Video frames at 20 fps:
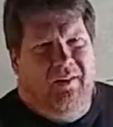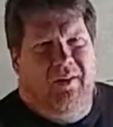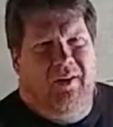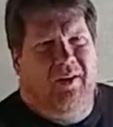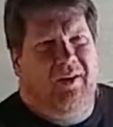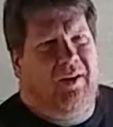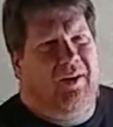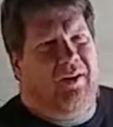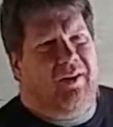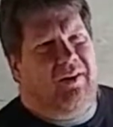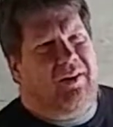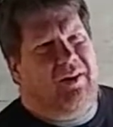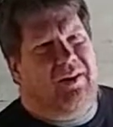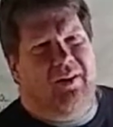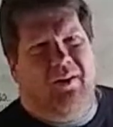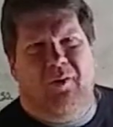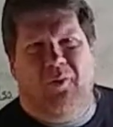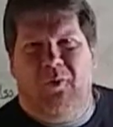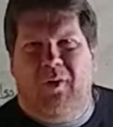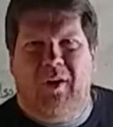oh, you
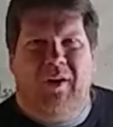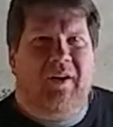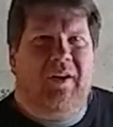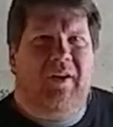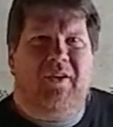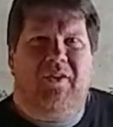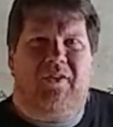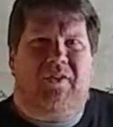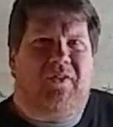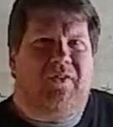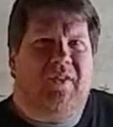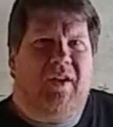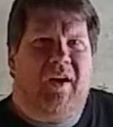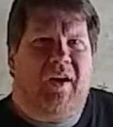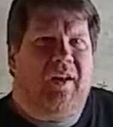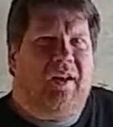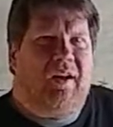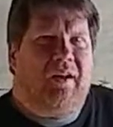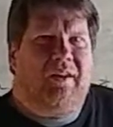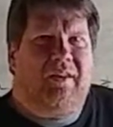know, one of these is
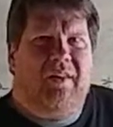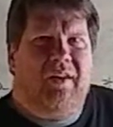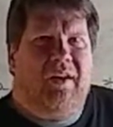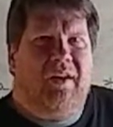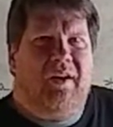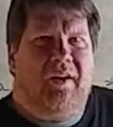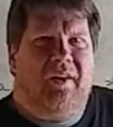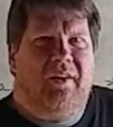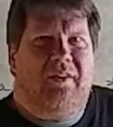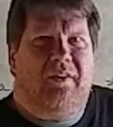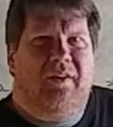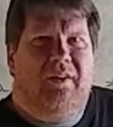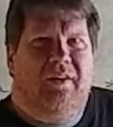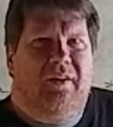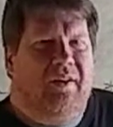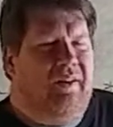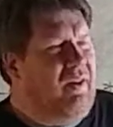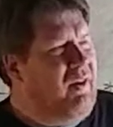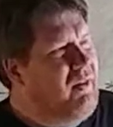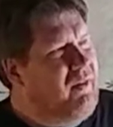not like the other.
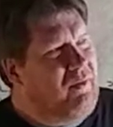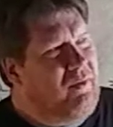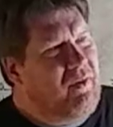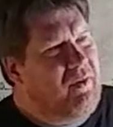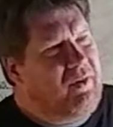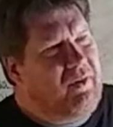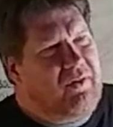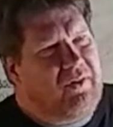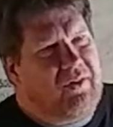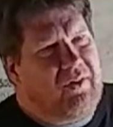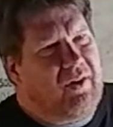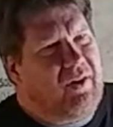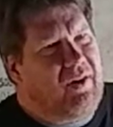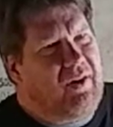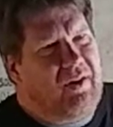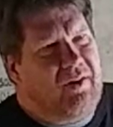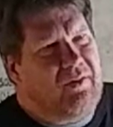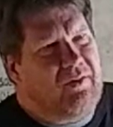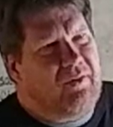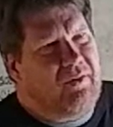In other words,
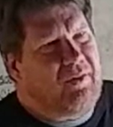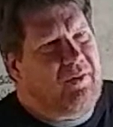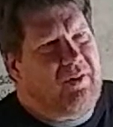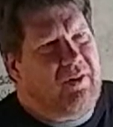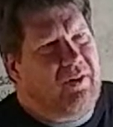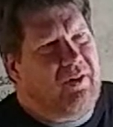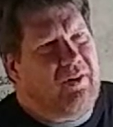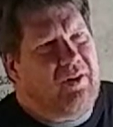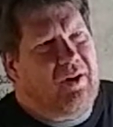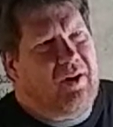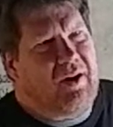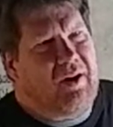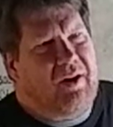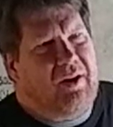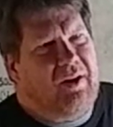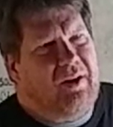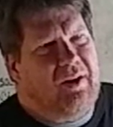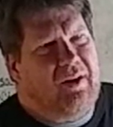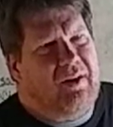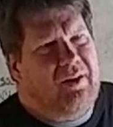uh, North
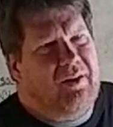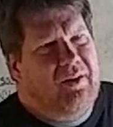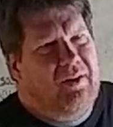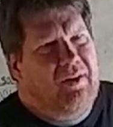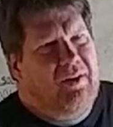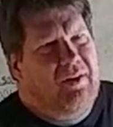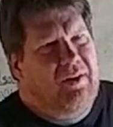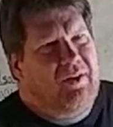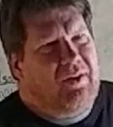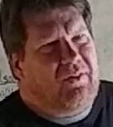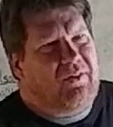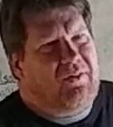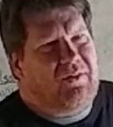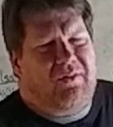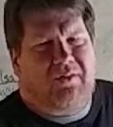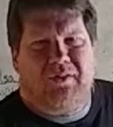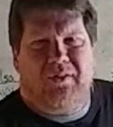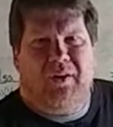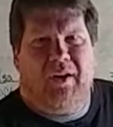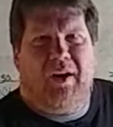Carolina is
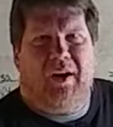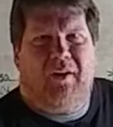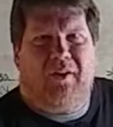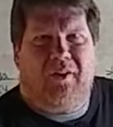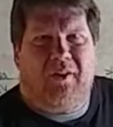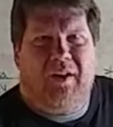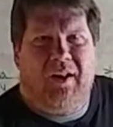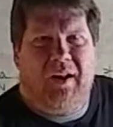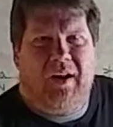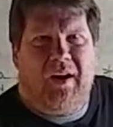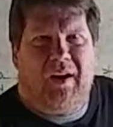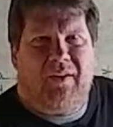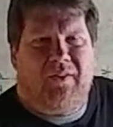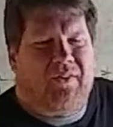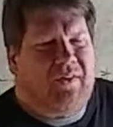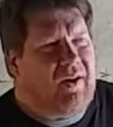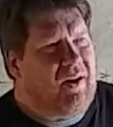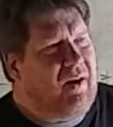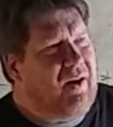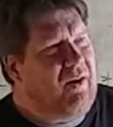just going to
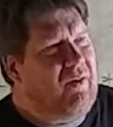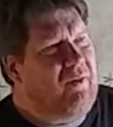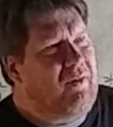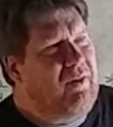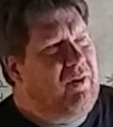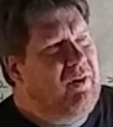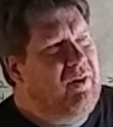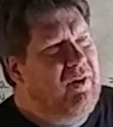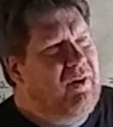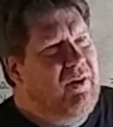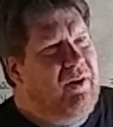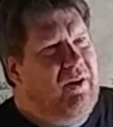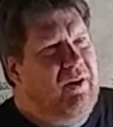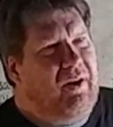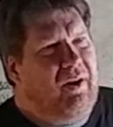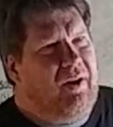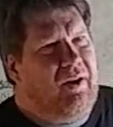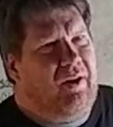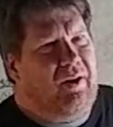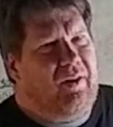outclass Iowa.
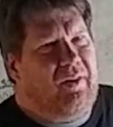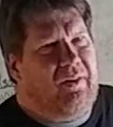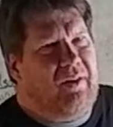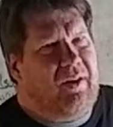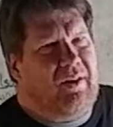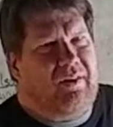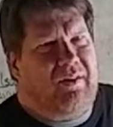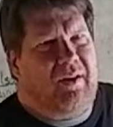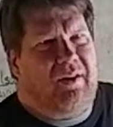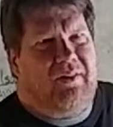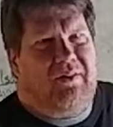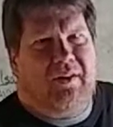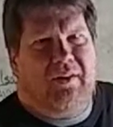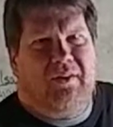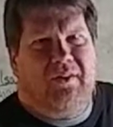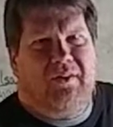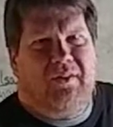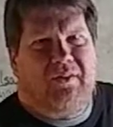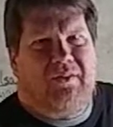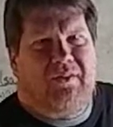Uh, uh, that, that
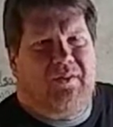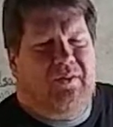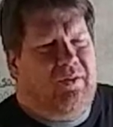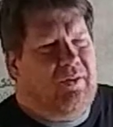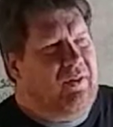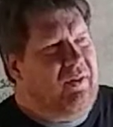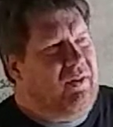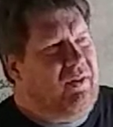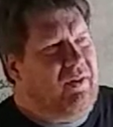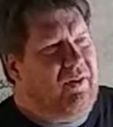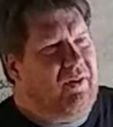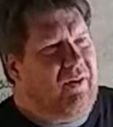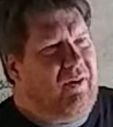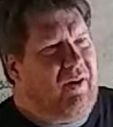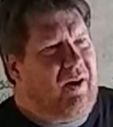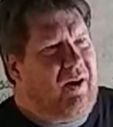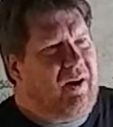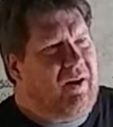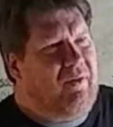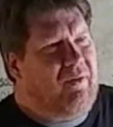they're just going, you know,
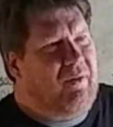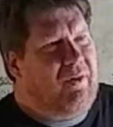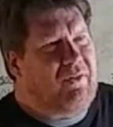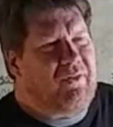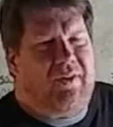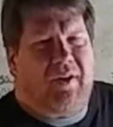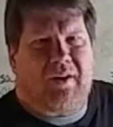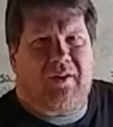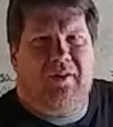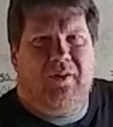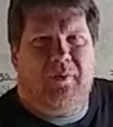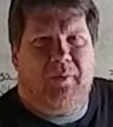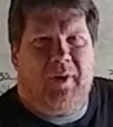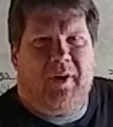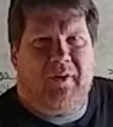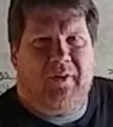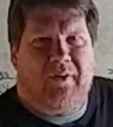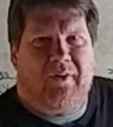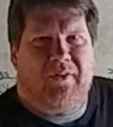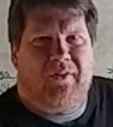Iowa is not going to
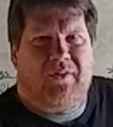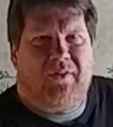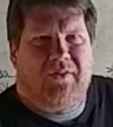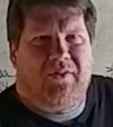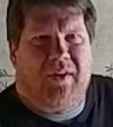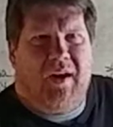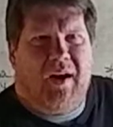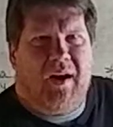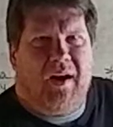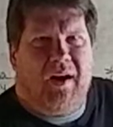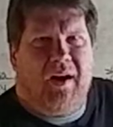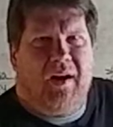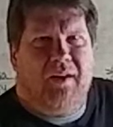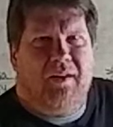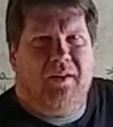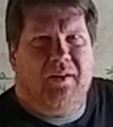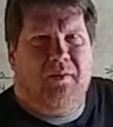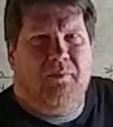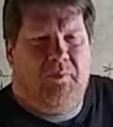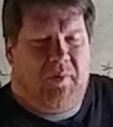be able to
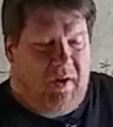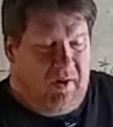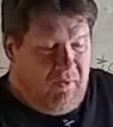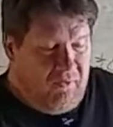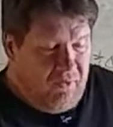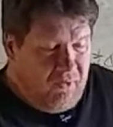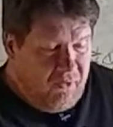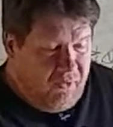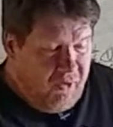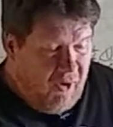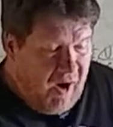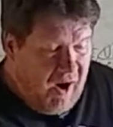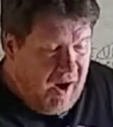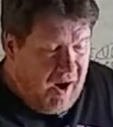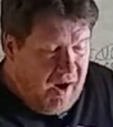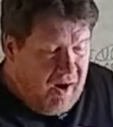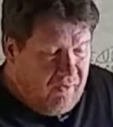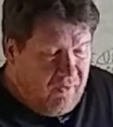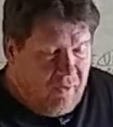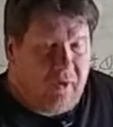stand being
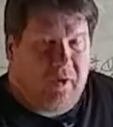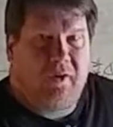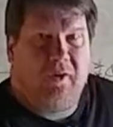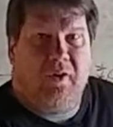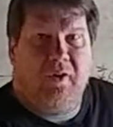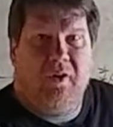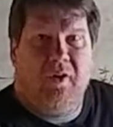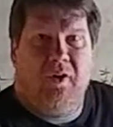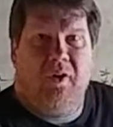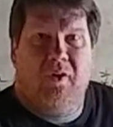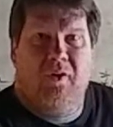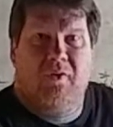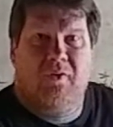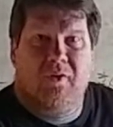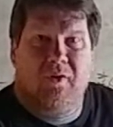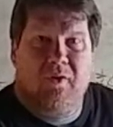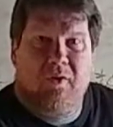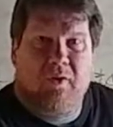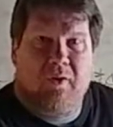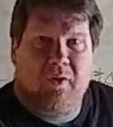favored
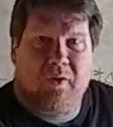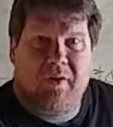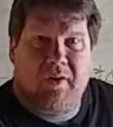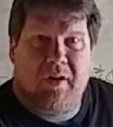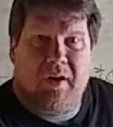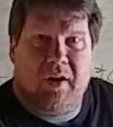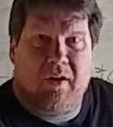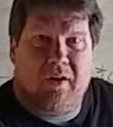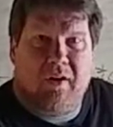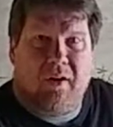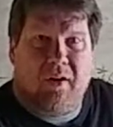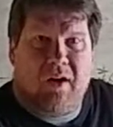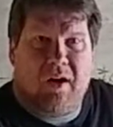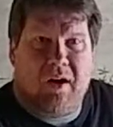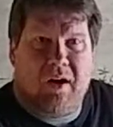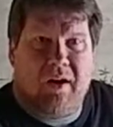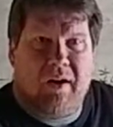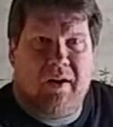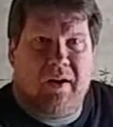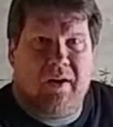over North
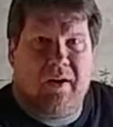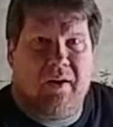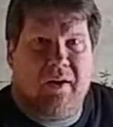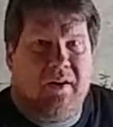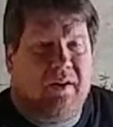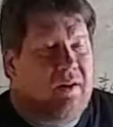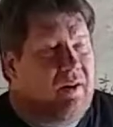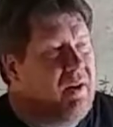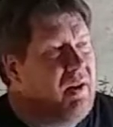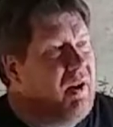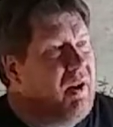Carolina.